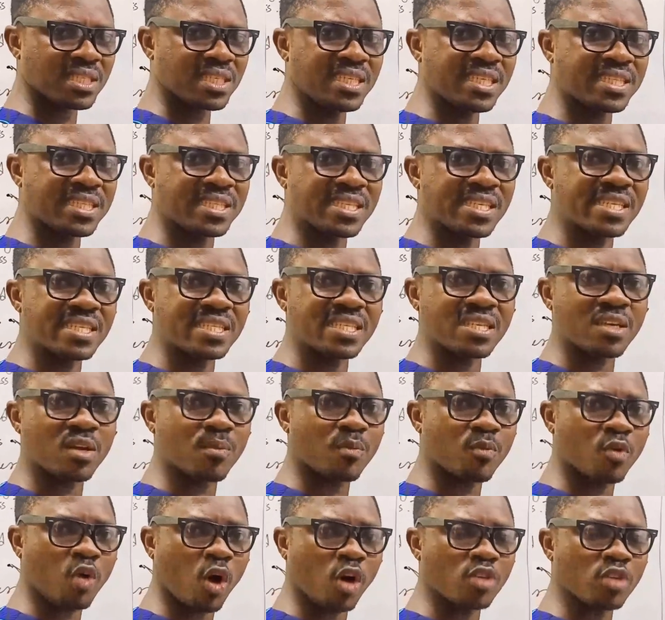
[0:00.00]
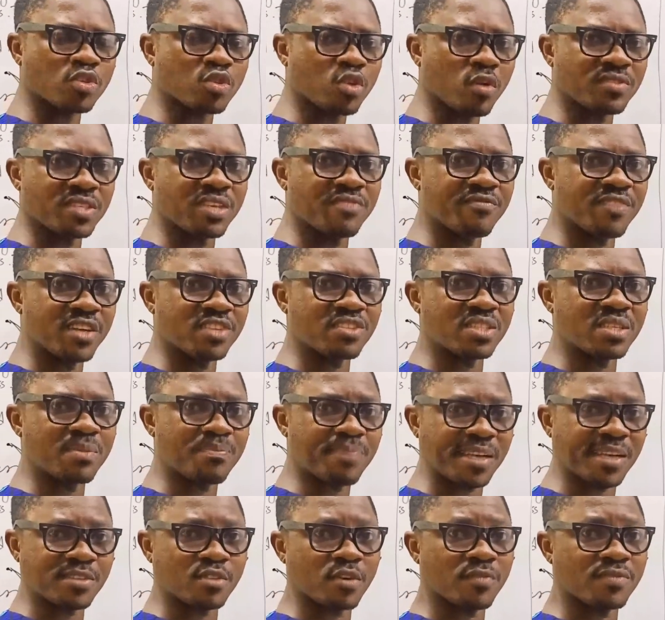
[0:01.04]
it is the cost of the inventory, the
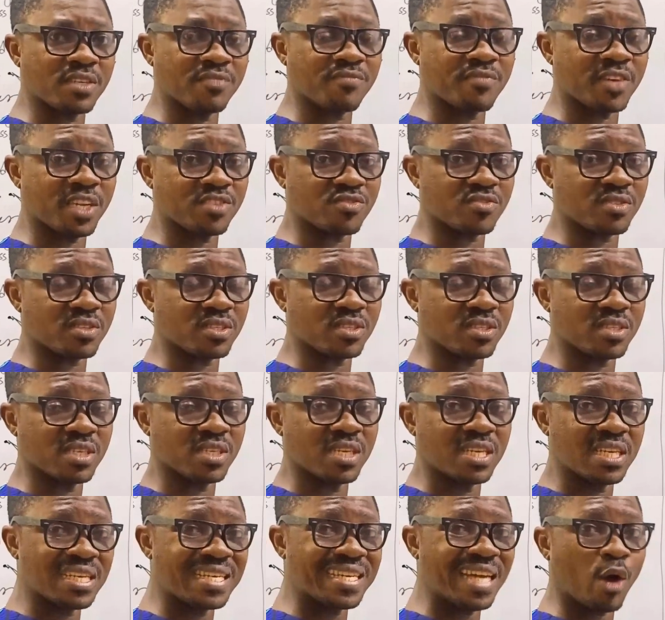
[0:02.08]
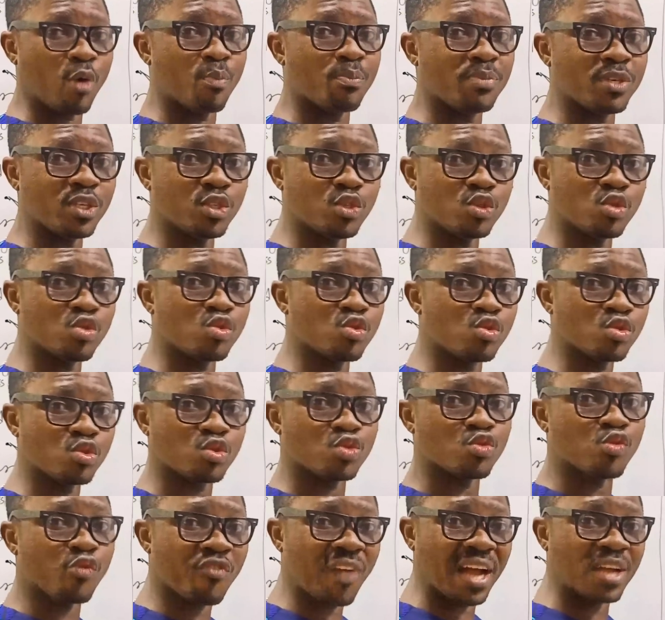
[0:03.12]
price of the inventory that will be used
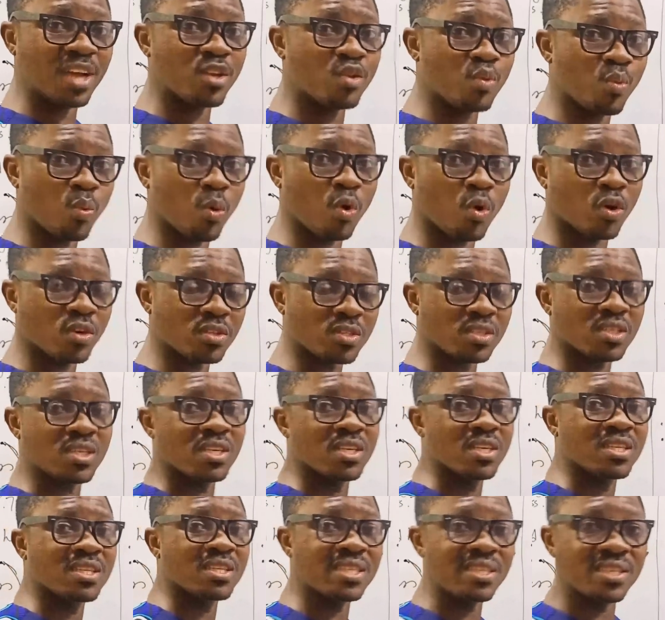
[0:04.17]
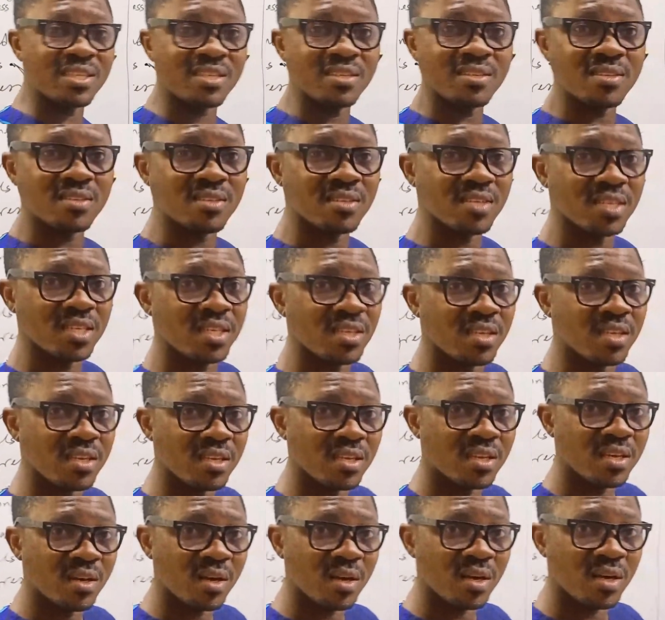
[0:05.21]
to value what the,
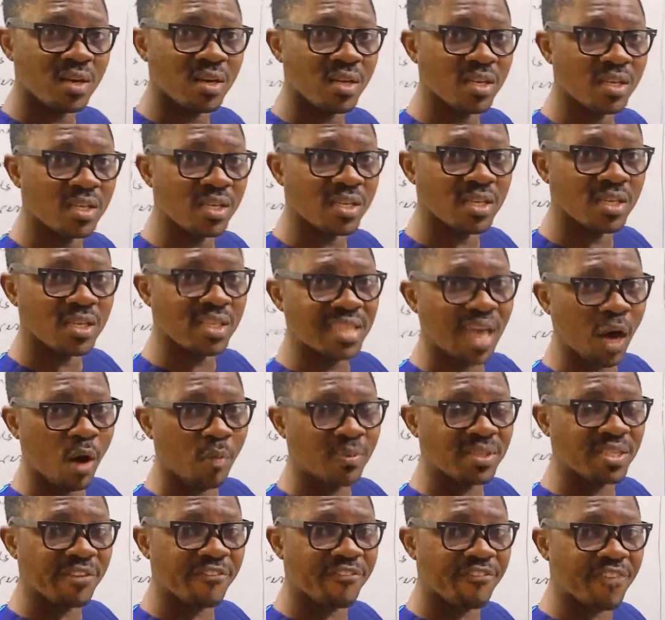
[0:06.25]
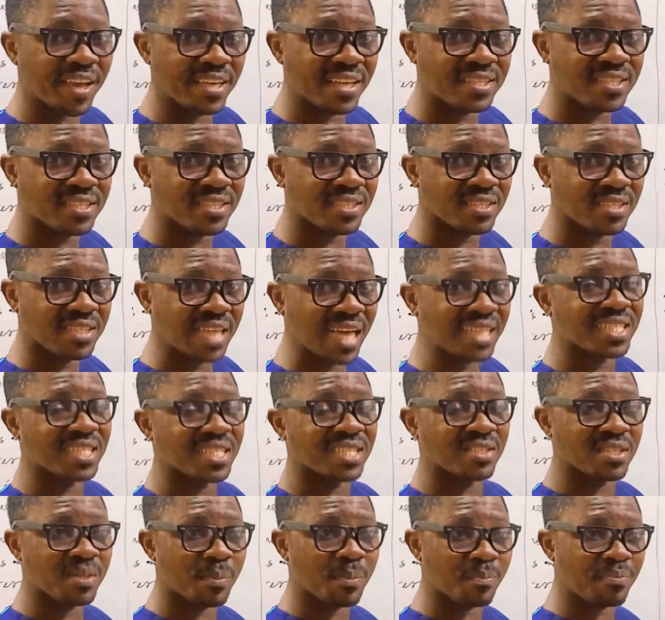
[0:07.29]
that will be the first, that
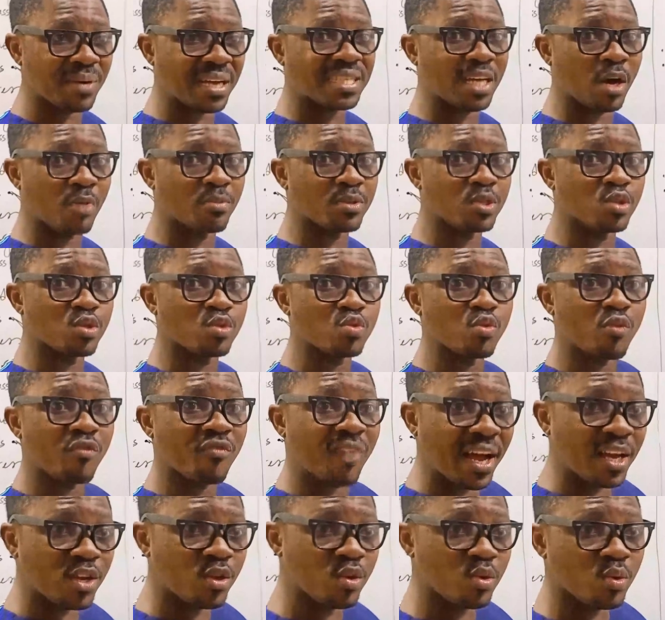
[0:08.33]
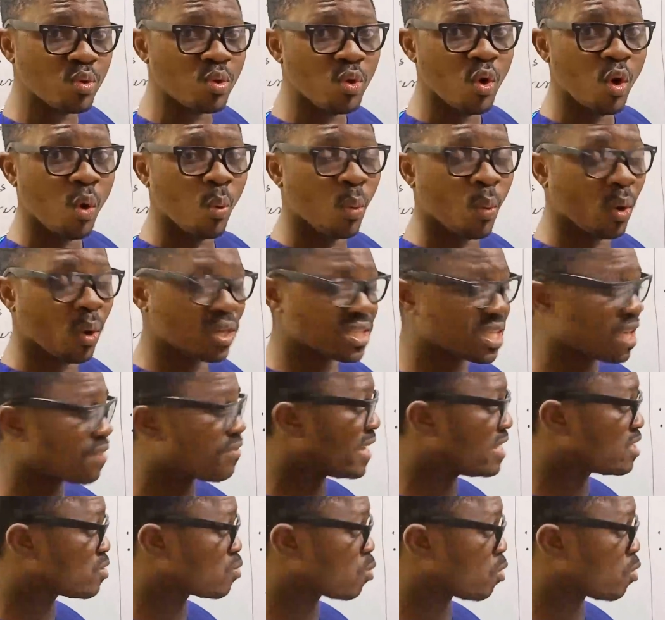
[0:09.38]
is the price that will be used to value whatever is